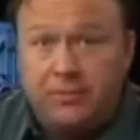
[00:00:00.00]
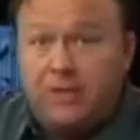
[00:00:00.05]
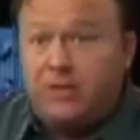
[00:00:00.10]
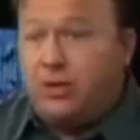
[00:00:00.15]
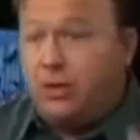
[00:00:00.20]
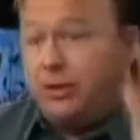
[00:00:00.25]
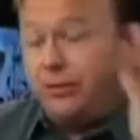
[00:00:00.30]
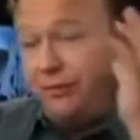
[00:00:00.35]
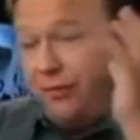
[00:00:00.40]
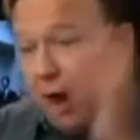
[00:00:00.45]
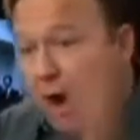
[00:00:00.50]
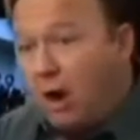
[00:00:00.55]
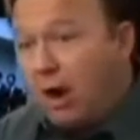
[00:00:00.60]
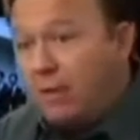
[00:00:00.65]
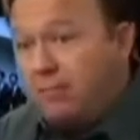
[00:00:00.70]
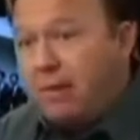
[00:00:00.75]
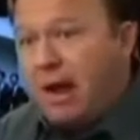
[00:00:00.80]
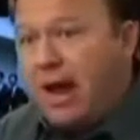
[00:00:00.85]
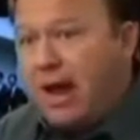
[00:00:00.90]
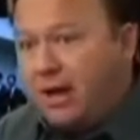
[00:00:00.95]
This is
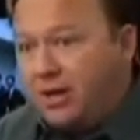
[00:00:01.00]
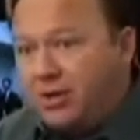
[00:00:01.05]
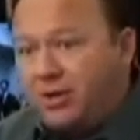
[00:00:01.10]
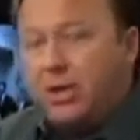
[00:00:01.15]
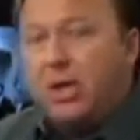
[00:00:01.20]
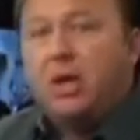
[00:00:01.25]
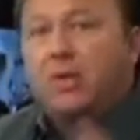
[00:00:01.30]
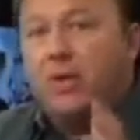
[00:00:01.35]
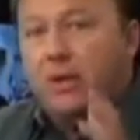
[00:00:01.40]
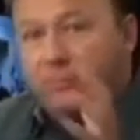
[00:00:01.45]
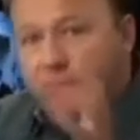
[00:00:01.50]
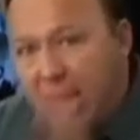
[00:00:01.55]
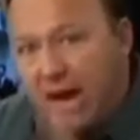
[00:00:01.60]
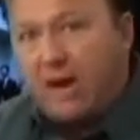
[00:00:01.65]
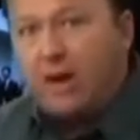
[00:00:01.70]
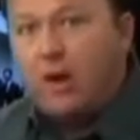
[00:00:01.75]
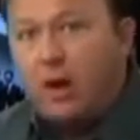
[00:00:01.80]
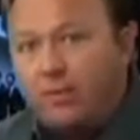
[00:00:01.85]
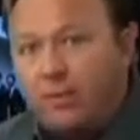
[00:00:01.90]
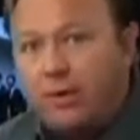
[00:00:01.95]
foreign banks that have
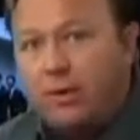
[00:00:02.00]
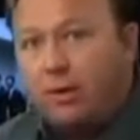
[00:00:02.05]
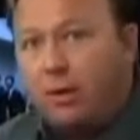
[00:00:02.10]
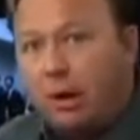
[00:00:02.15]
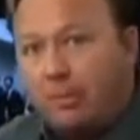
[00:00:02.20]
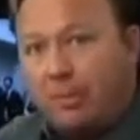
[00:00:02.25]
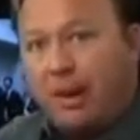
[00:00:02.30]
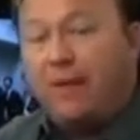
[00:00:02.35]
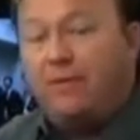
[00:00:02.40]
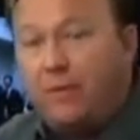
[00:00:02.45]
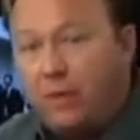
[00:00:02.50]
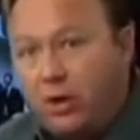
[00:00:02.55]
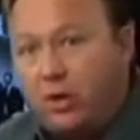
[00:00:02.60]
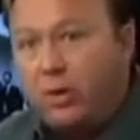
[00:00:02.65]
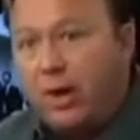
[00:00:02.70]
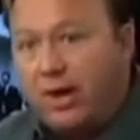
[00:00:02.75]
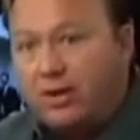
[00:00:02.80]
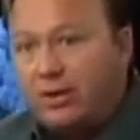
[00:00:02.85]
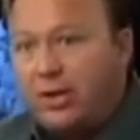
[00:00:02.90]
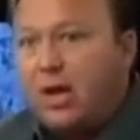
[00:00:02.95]
taken over Europe and the
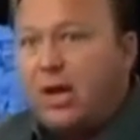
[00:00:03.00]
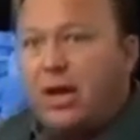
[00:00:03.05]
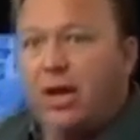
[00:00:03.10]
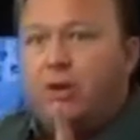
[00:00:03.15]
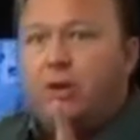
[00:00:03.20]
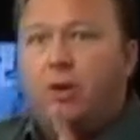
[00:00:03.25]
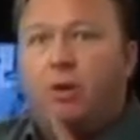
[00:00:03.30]
U.S.